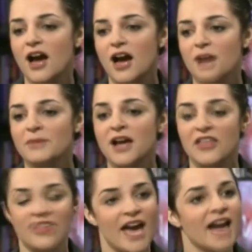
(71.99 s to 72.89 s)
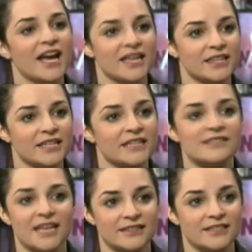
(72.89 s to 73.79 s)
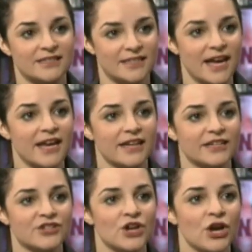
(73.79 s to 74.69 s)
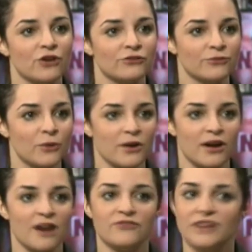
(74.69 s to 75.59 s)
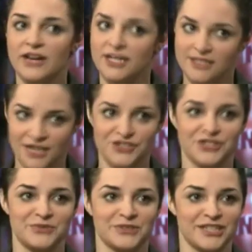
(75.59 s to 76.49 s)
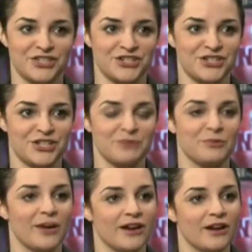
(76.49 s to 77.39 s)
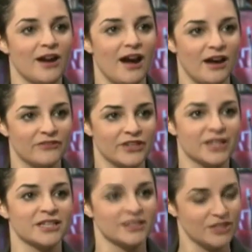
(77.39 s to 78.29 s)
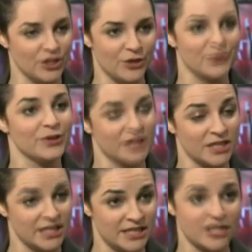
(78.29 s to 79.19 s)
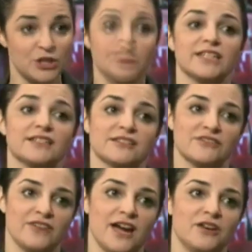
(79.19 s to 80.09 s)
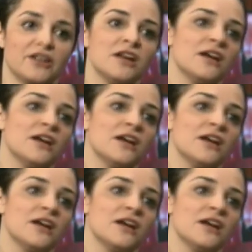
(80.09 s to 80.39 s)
That, I think, set the stage for a very contentious relationship where Aafia, you know, continually disavowed